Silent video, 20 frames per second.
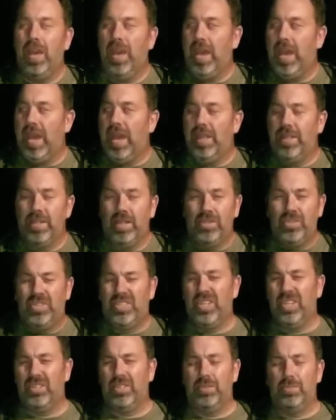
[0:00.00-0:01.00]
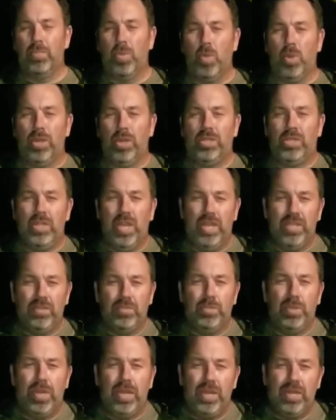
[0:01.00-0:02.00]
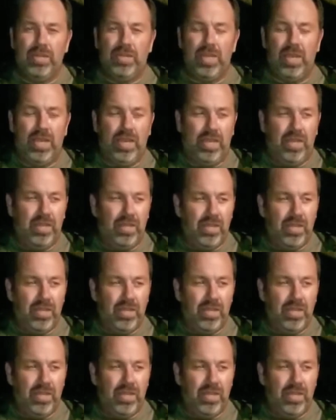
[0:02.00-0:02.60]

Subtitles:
and there's still some more adjustment to